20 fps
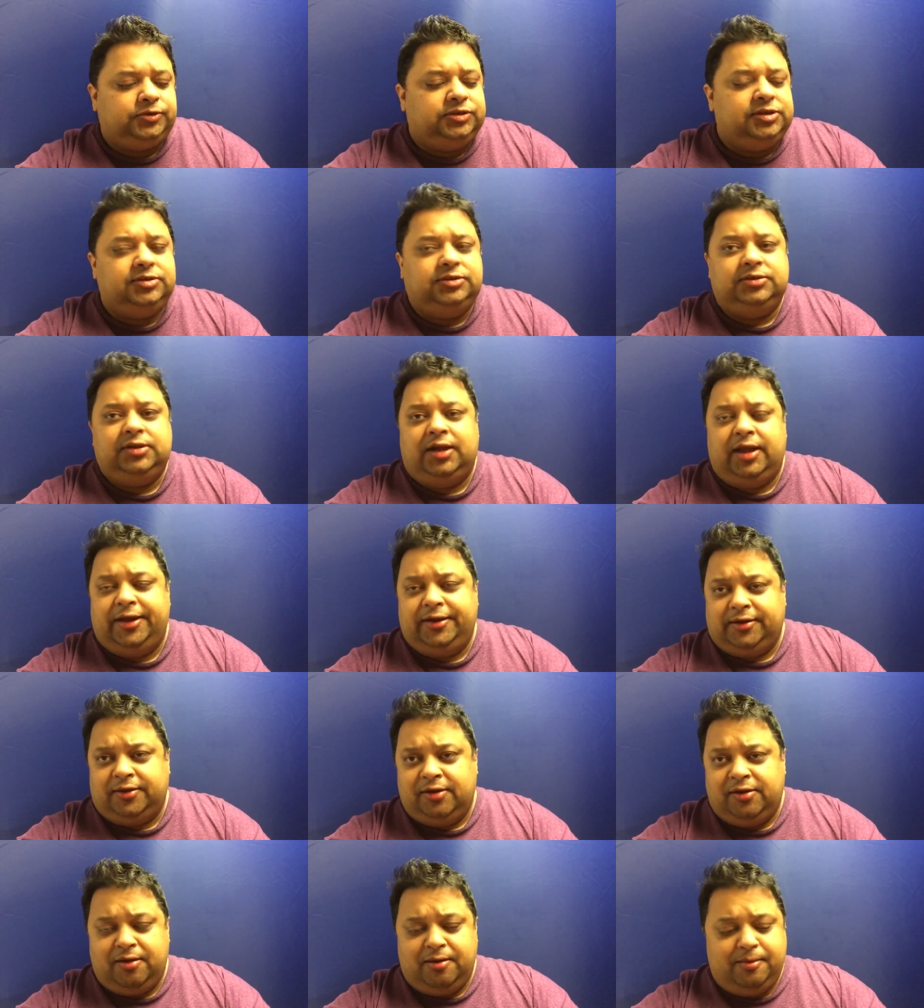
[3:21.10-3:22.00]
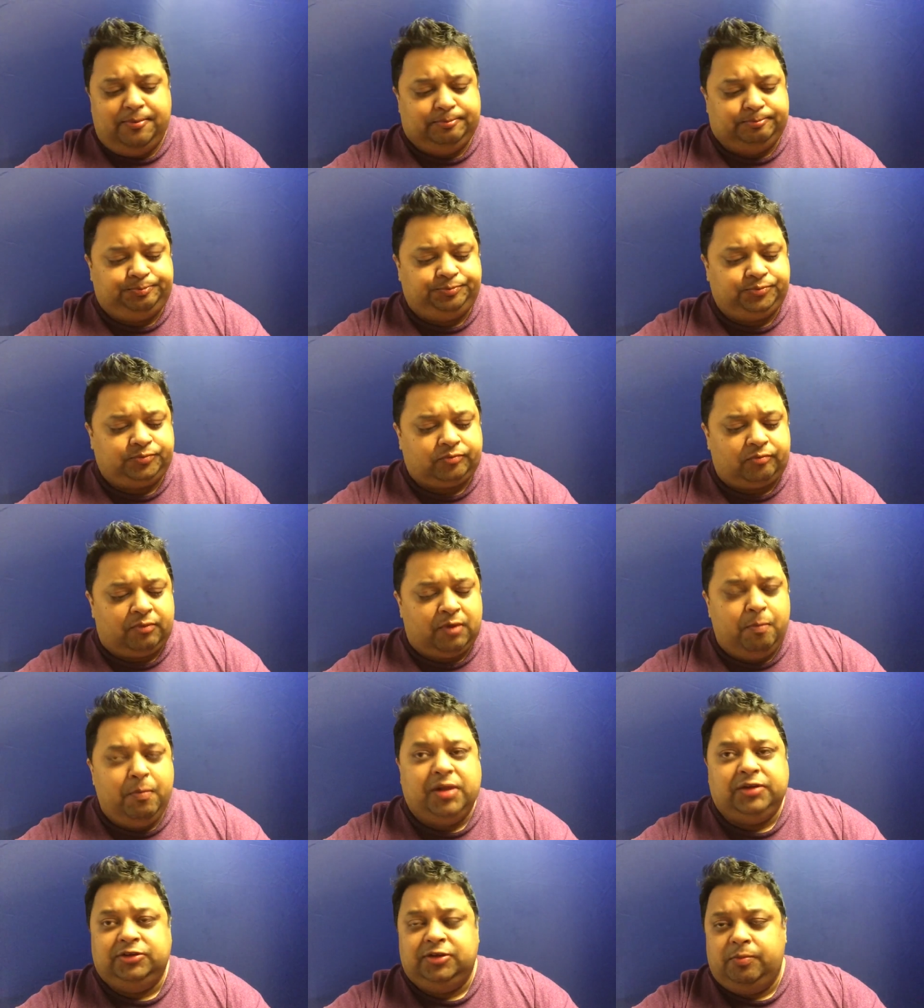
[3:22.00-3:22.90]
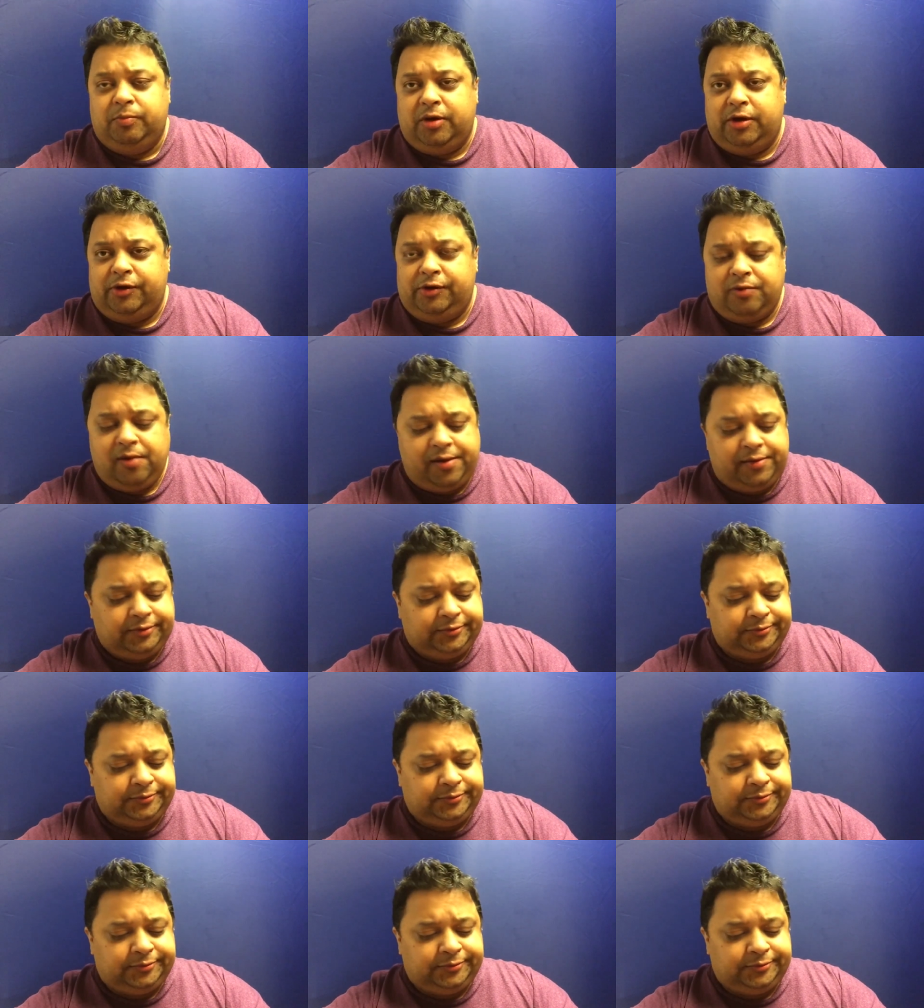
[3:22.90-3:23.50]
tasted like um, melted butter.